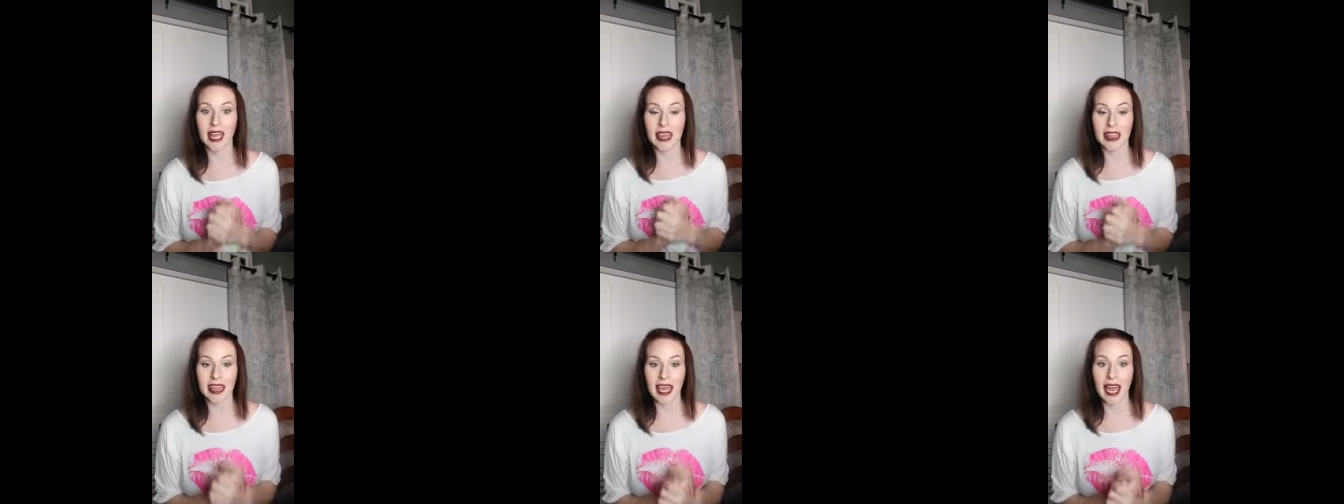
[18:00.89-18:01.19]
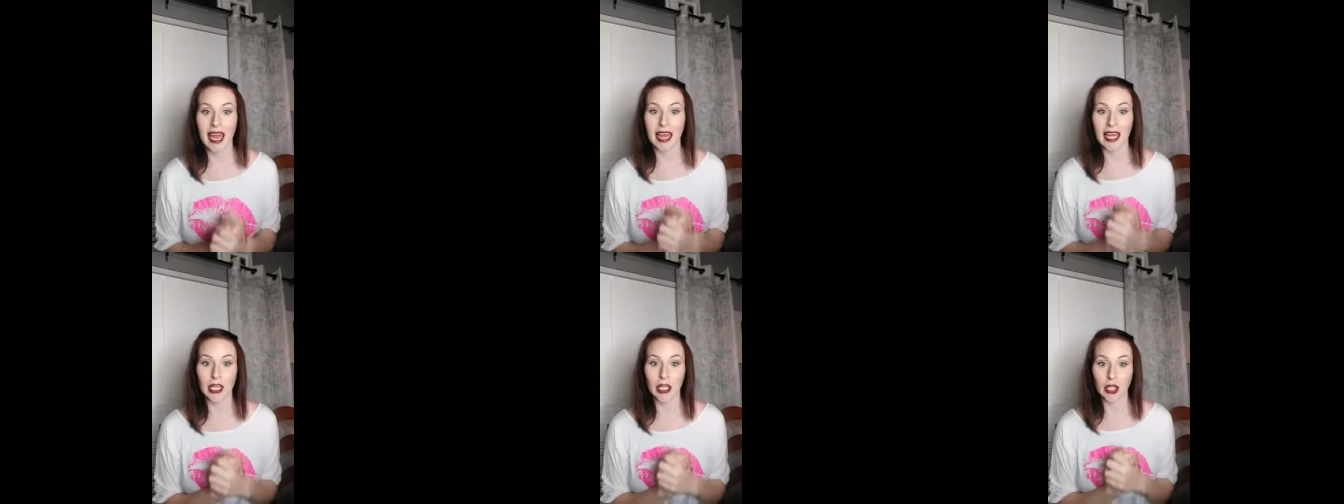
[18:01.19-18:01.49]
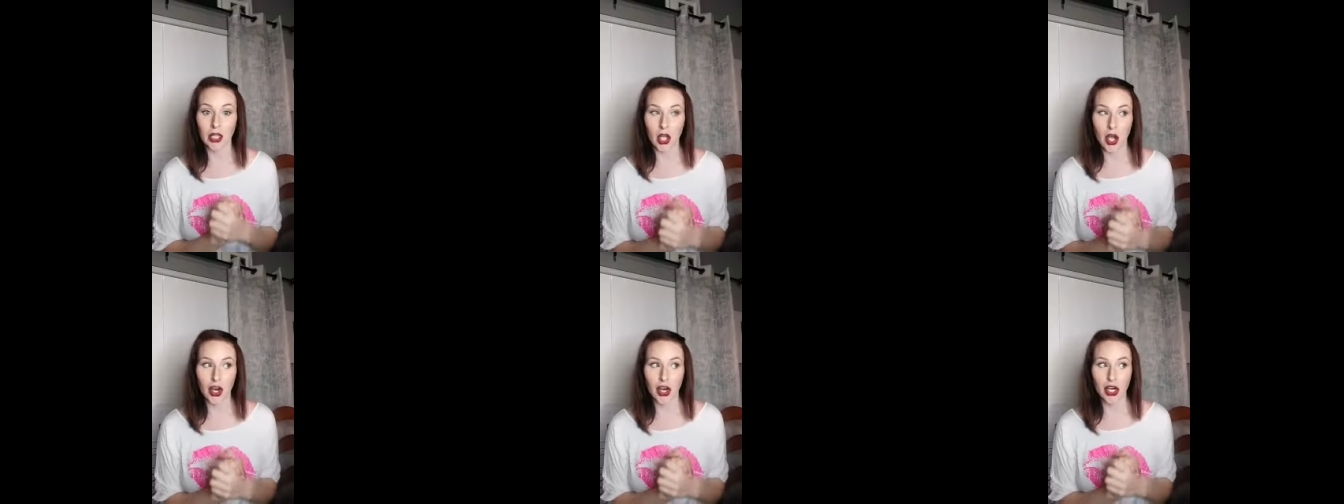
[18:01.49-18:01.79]
that
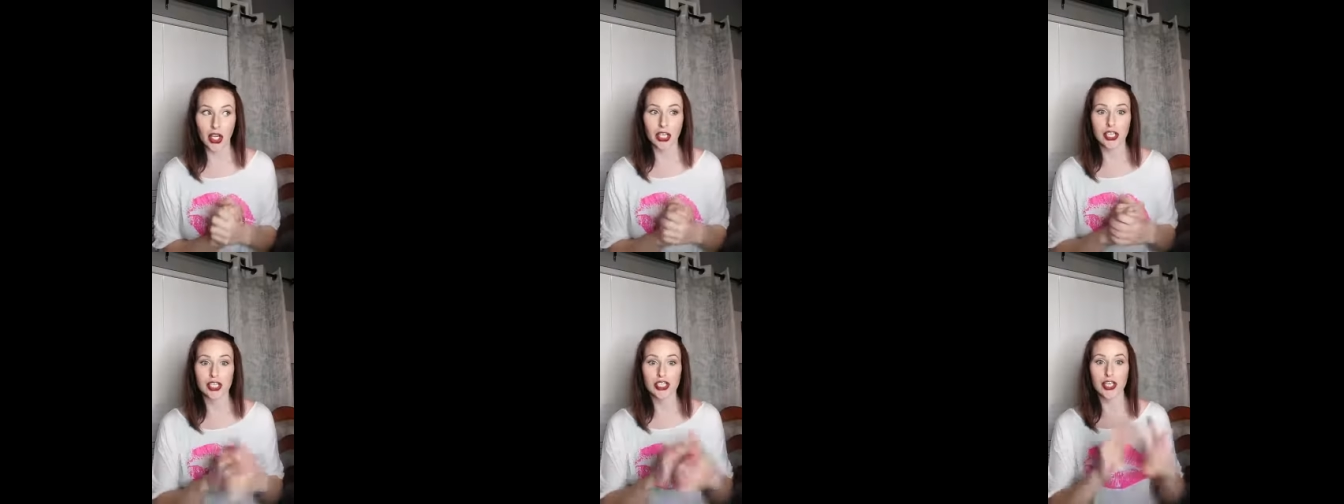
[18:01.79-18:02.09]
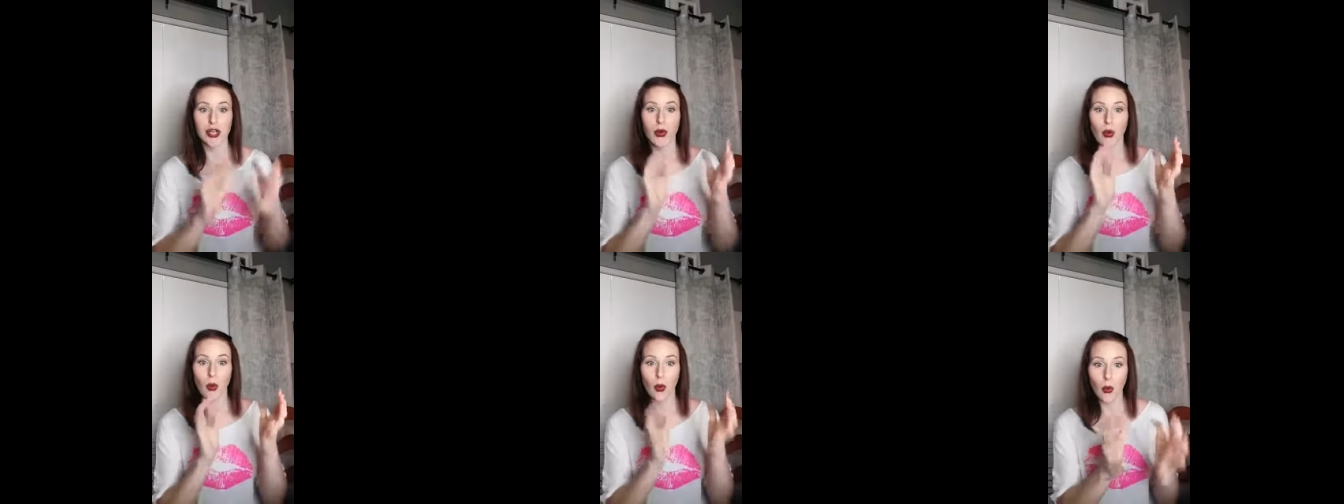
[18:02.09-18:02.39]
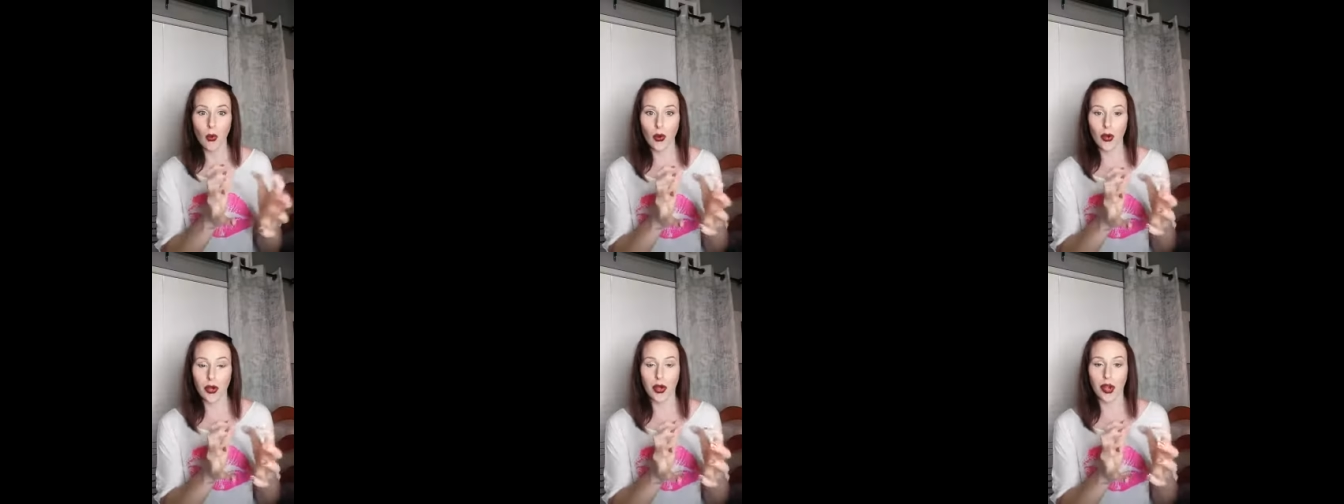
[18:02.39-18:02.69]
large
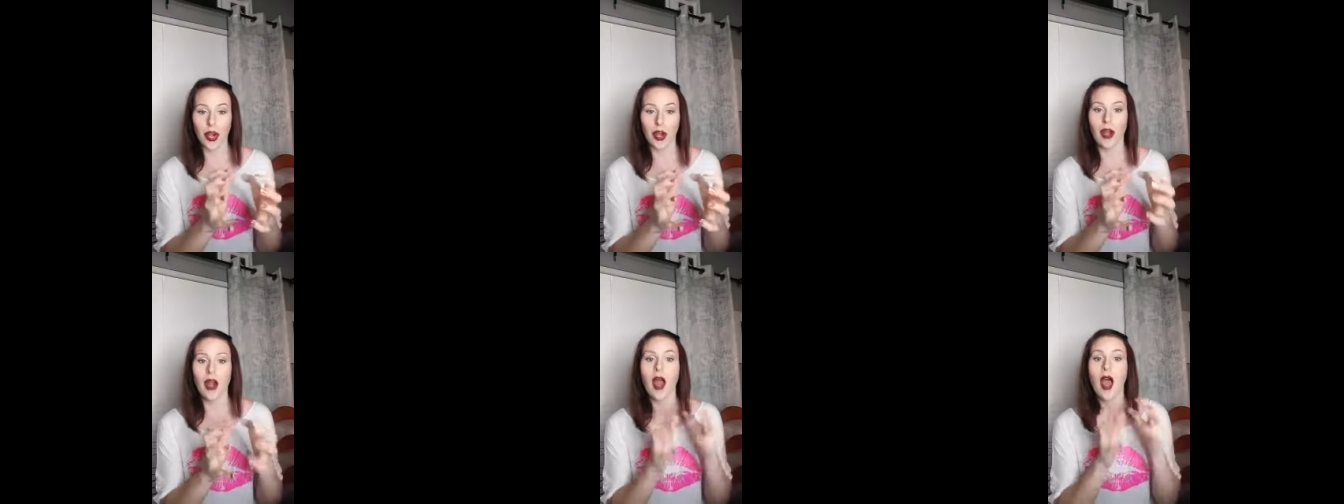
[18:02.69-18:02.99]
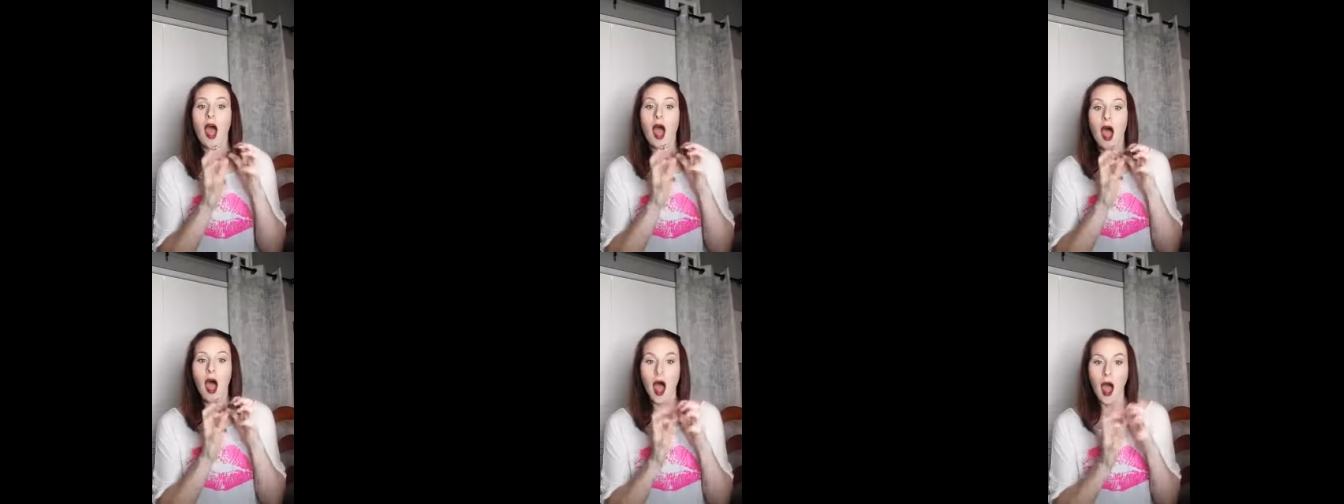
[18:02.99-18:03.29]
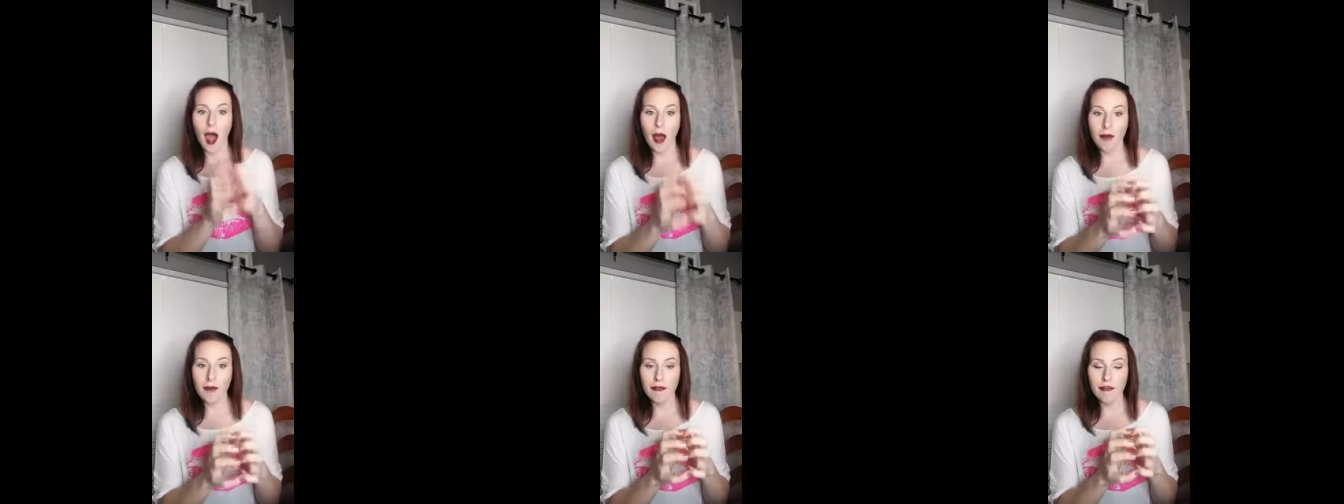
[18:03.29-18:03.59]
order
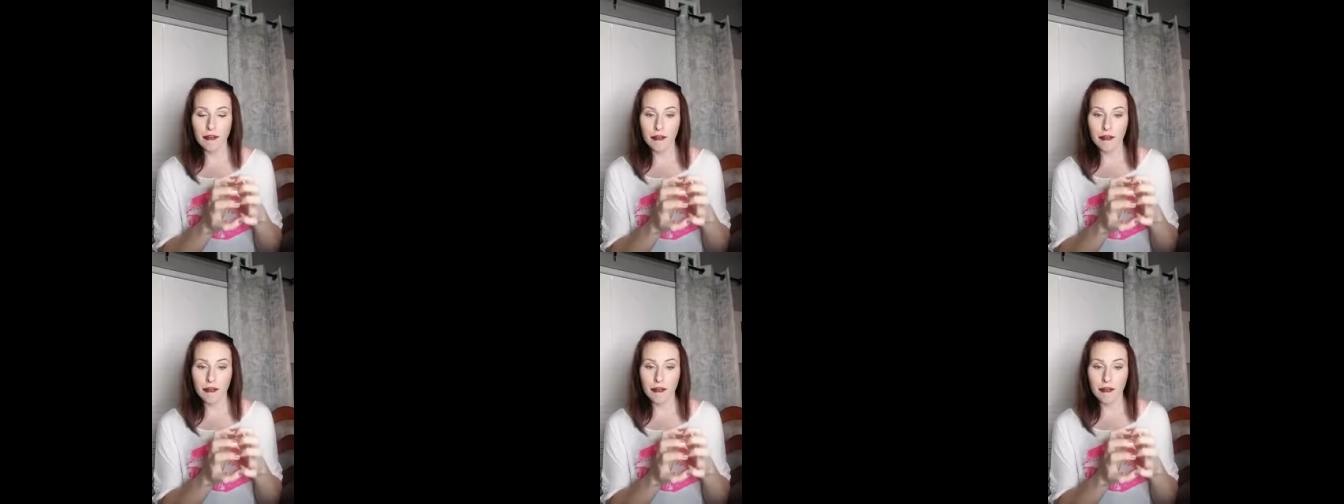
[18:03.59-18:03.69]
up